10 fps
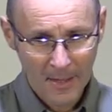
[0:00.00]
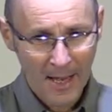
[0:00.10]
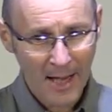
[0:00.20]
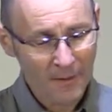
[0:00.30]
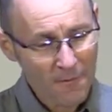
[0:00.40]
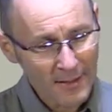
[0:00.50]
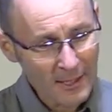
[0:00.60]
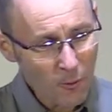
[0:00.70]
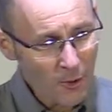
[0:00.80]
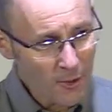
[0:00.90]
And if that
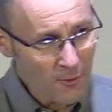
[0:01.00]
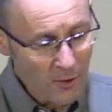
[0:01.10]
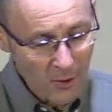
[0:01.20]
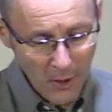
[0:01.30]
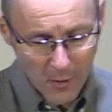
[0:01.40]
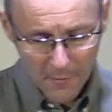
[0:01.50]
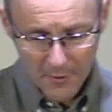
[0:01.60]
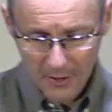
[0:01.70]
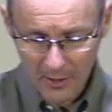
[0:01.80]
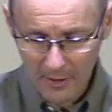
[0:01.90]
is what you know for
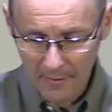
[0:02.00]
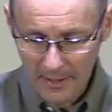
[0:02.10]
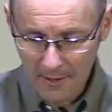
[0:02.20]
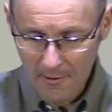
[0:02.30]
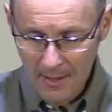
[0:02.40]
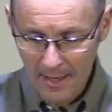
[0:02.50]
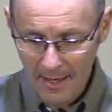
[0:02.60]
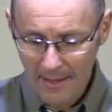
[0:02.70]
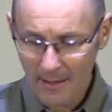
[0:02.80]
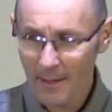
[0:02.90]
certain, then you
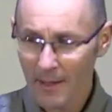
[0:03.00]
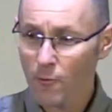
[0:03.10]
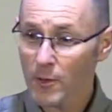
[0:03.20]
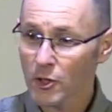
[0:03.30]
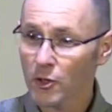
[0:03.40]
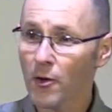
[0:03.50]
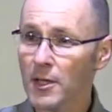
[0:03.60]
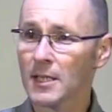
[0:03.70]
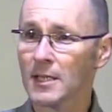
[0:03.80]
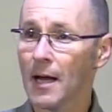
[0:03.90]
can
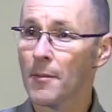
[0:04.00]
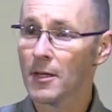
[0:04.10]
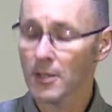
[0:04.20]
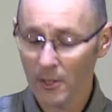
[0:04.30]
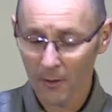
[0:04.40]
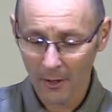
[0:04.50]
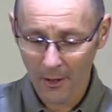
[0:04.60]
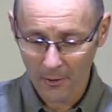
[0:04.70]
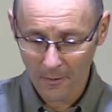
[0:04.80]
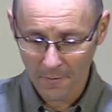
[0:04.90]
rejoice now because you
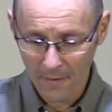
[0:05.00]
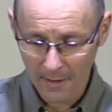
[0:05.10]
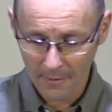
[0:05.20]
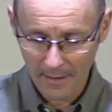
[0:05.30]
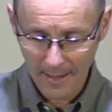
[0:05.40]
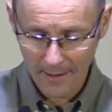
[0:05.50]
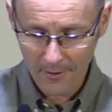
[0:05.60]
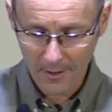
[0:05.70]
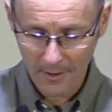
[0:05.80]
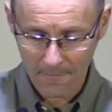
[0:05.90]
know the final
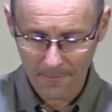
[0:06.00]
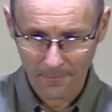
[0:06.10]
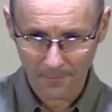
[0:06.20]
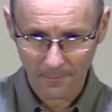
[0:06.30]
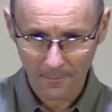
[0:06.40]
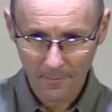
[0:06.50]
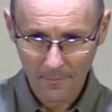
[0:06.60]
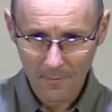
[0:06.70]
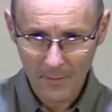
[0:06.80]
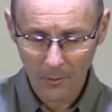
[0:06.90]
outcome.
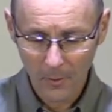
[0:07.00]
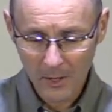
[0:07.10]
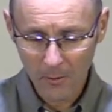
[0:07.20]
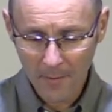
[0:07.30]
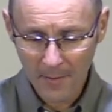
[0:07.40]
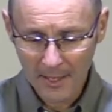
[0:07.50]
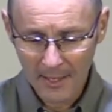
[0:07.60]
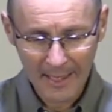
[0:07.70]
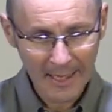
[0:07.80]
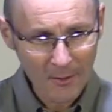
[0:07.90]
Which is why
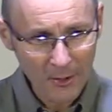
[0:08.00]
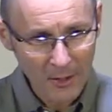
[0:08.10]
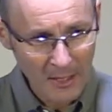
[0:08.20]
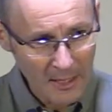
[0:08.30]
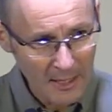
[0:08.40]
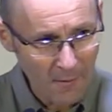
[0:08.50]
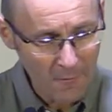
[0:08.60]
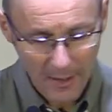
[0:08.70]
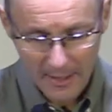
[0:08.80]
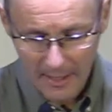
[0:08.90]
Peter keeps on using this little
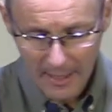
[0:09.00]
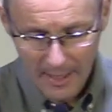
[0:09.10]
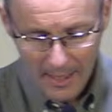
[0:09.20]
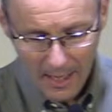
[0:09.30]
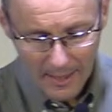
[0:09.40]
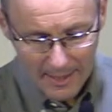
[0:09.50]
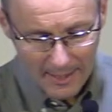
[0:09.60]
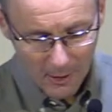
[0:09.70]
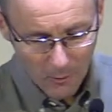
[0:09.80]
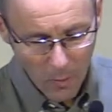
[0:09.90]
phrase, a
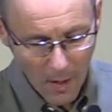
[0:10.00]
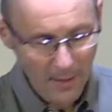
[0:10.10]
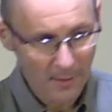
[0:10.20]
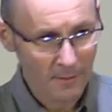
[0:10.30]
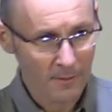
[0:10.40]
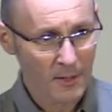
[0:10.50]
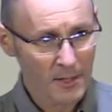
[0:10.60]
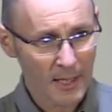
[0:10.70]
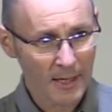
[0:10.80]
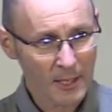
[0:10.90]
little while. We're going to
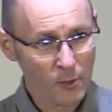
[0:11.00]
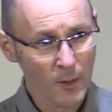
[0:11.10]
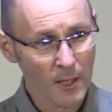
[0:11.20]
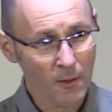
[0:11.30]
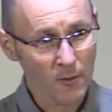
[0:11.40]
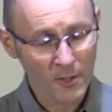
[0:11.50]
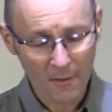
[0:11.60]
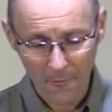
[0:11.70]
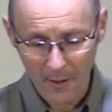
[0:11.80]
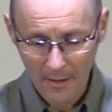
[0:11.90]
see it next week. You are
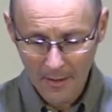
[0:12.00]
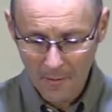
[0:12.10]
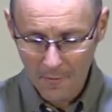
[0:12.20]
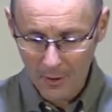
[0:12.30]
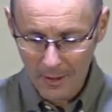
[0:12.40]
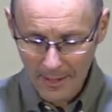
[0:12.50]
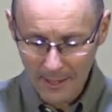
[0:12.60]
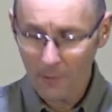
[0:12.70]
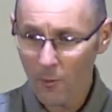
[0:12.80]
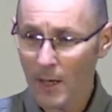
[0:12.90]
suffering for a
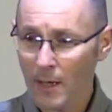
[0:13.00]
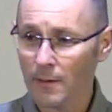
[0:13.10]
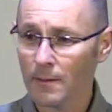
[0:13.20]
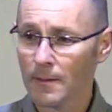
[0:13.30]
little while.